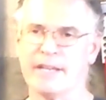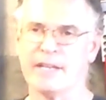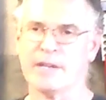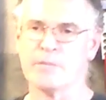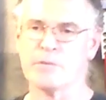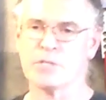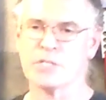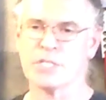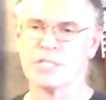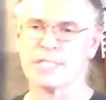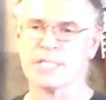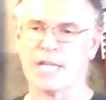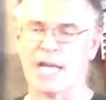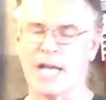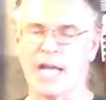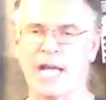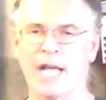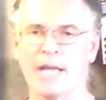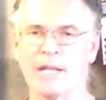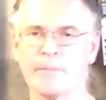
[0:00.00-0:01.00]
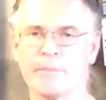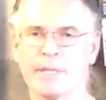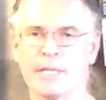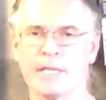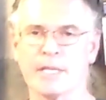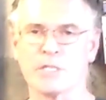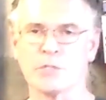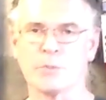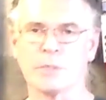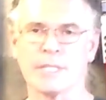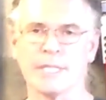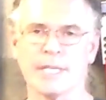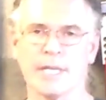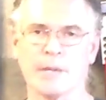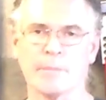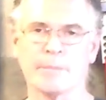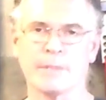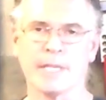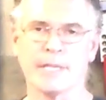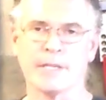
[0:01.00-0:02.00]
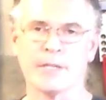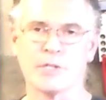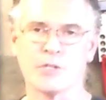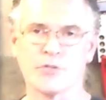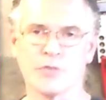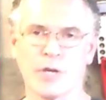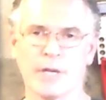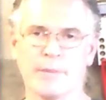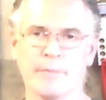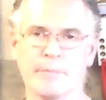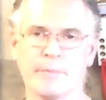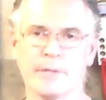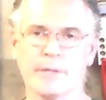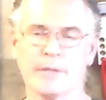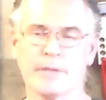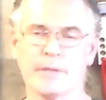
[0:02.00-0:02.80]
and it was just odd because with the updated drum,